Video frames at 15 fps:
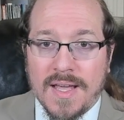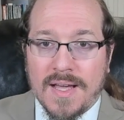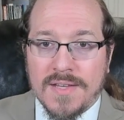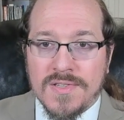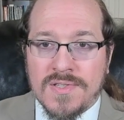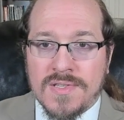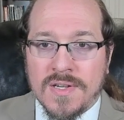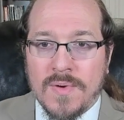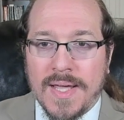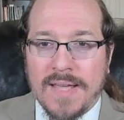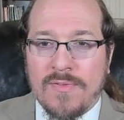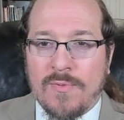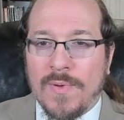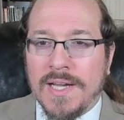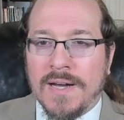So
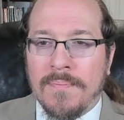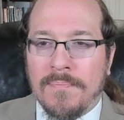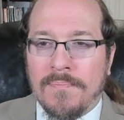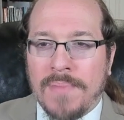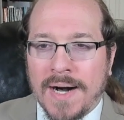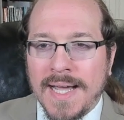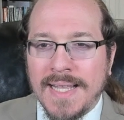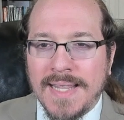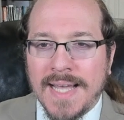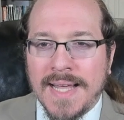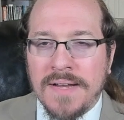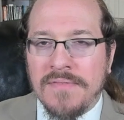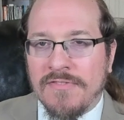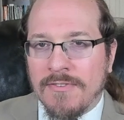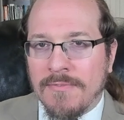if we combine
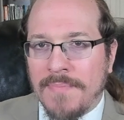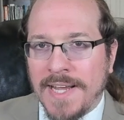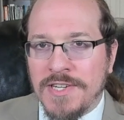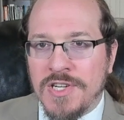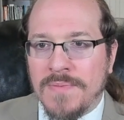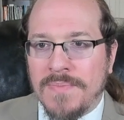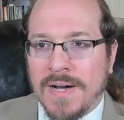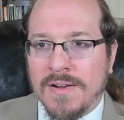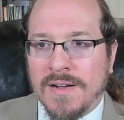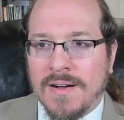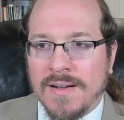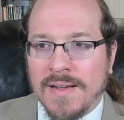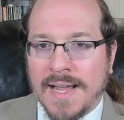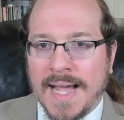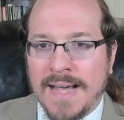that information about
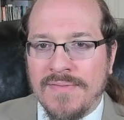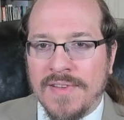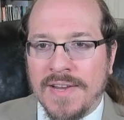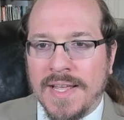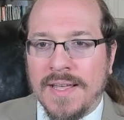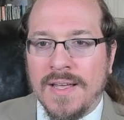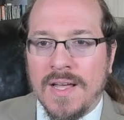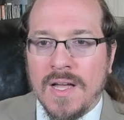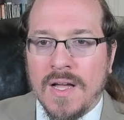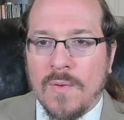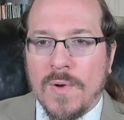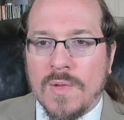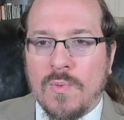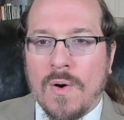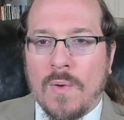concavity
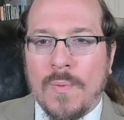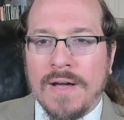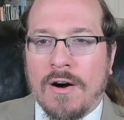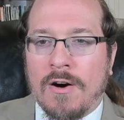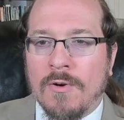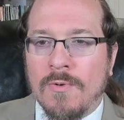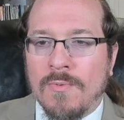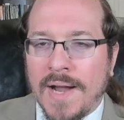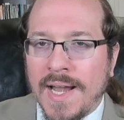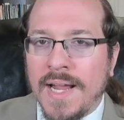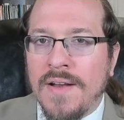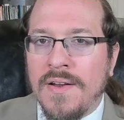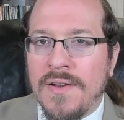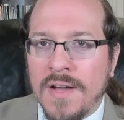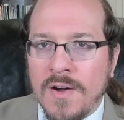with what we
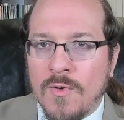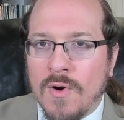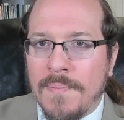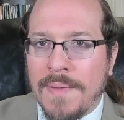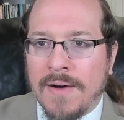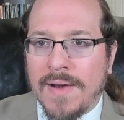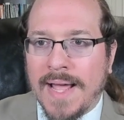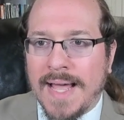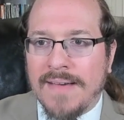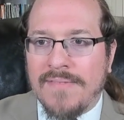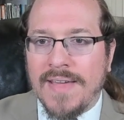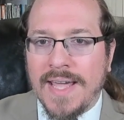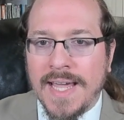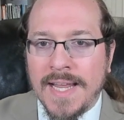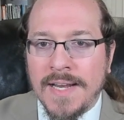already know about
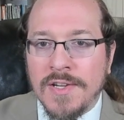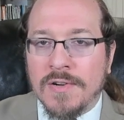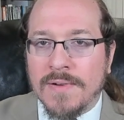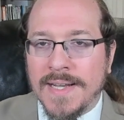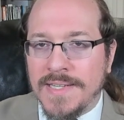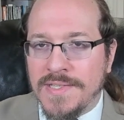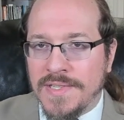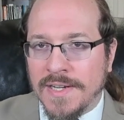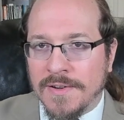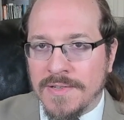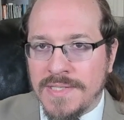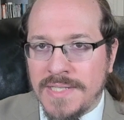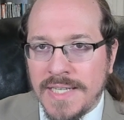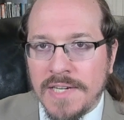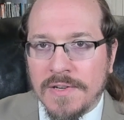f increasing or
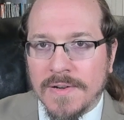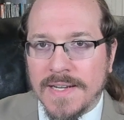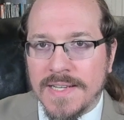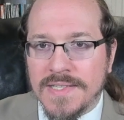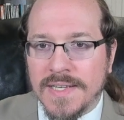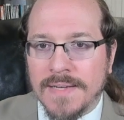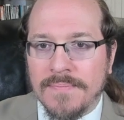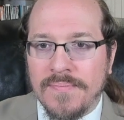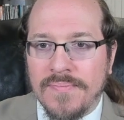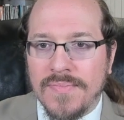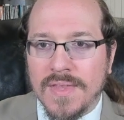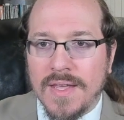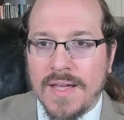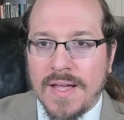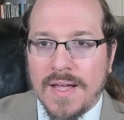decreasing,
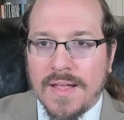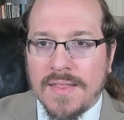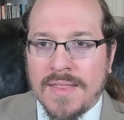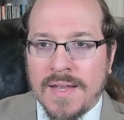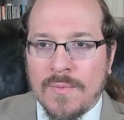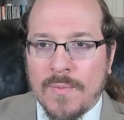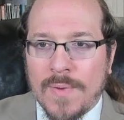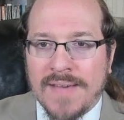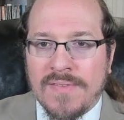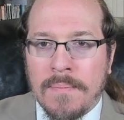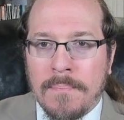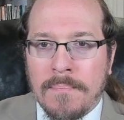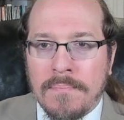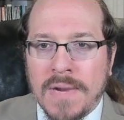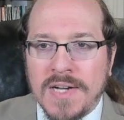then we have a
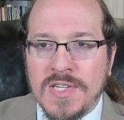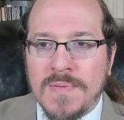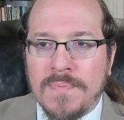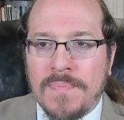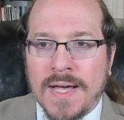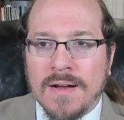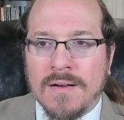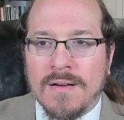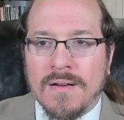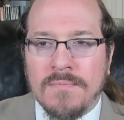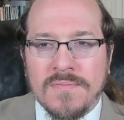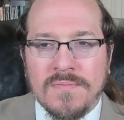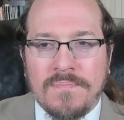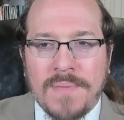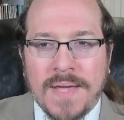much better
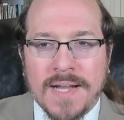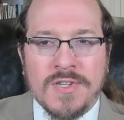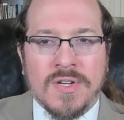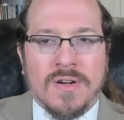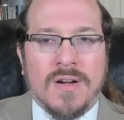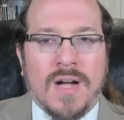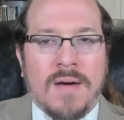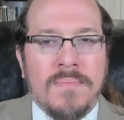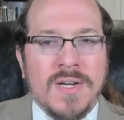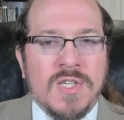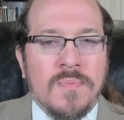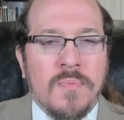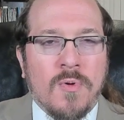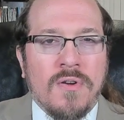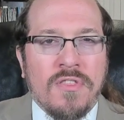picture, a
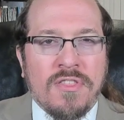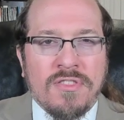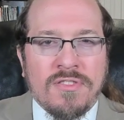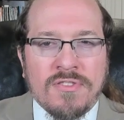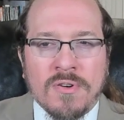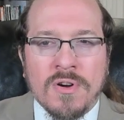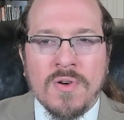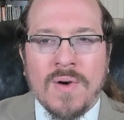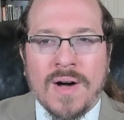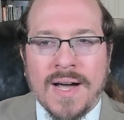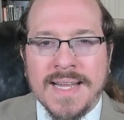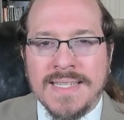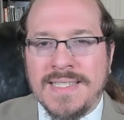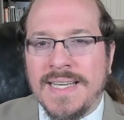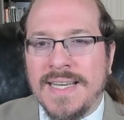much more thorough
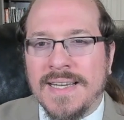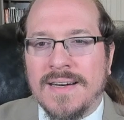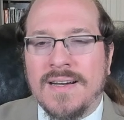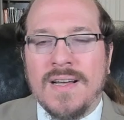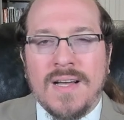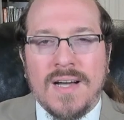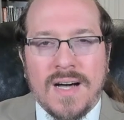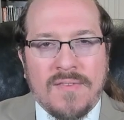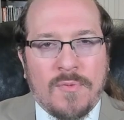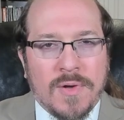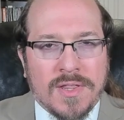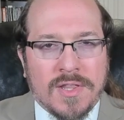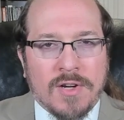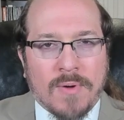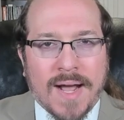idea of
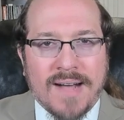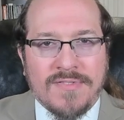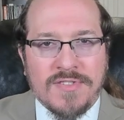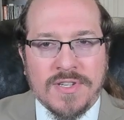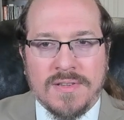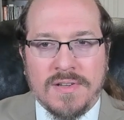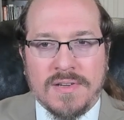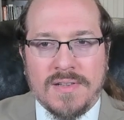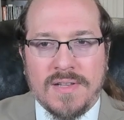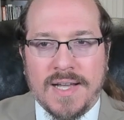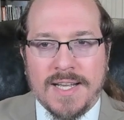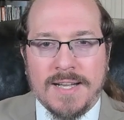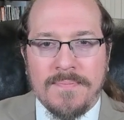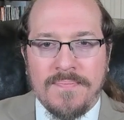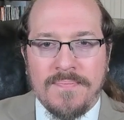what the graph should look like.